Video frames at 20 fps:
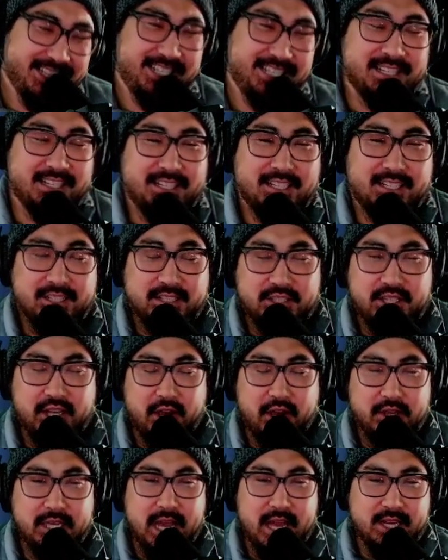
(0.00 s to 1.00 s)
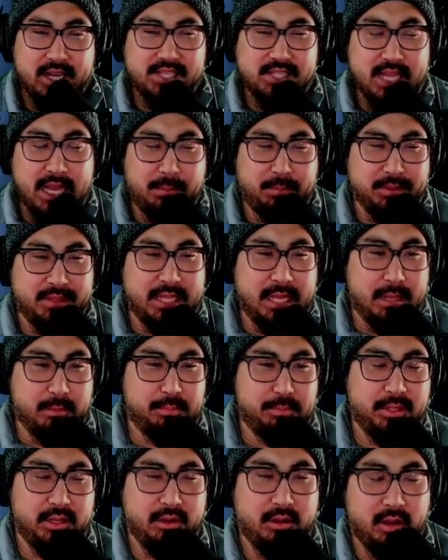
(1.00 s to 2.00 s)
Okay, Joe, so you got to stop with the
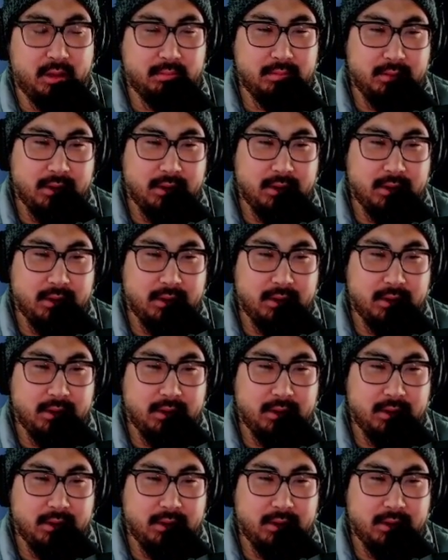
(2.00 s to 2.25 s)
albuterol,